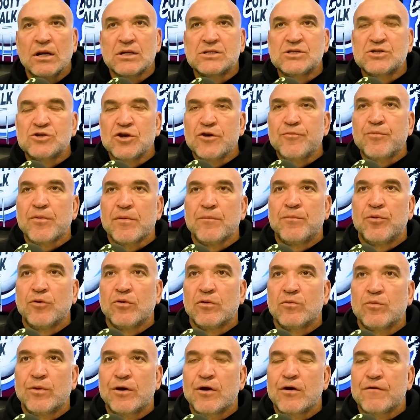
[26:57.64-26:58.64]
It's super
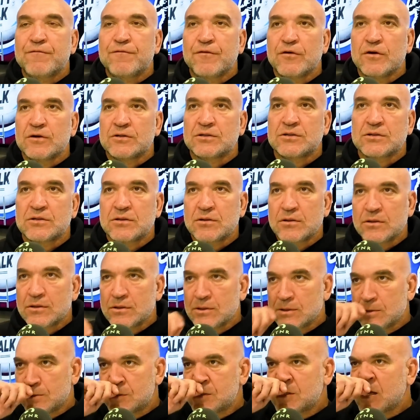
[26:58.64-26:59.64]
important. When I first
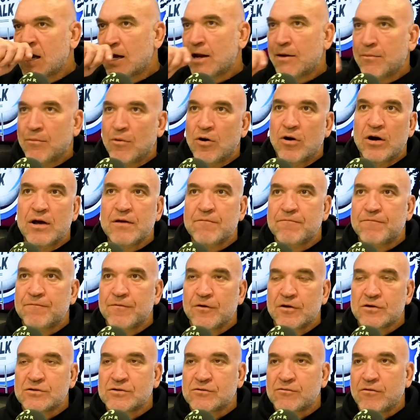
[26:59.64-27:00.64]
started my
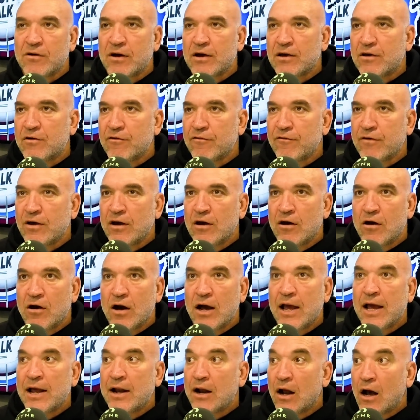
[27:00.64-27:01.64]
first grade career,
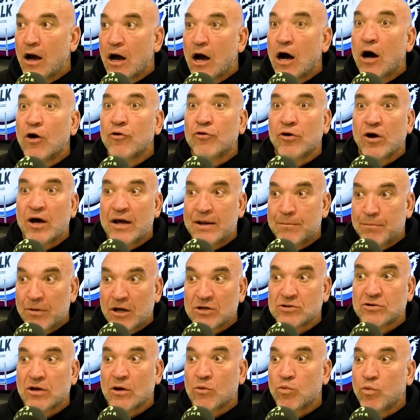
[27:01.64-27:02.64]
I had
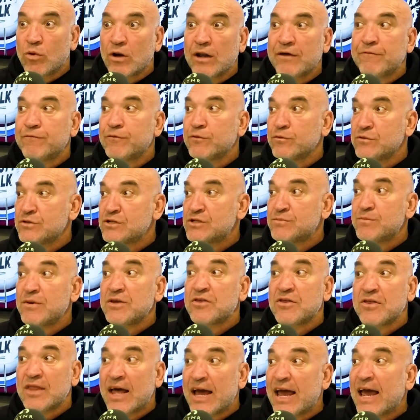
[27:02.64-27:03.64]
blokes like Wally Fulton
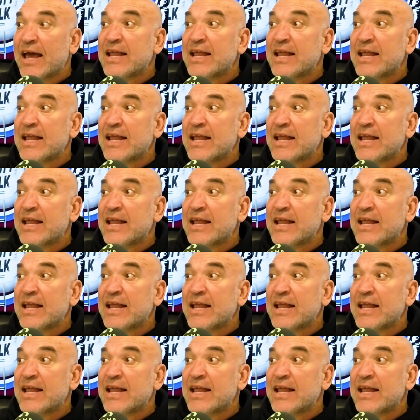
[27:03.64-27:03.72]
Smith, and they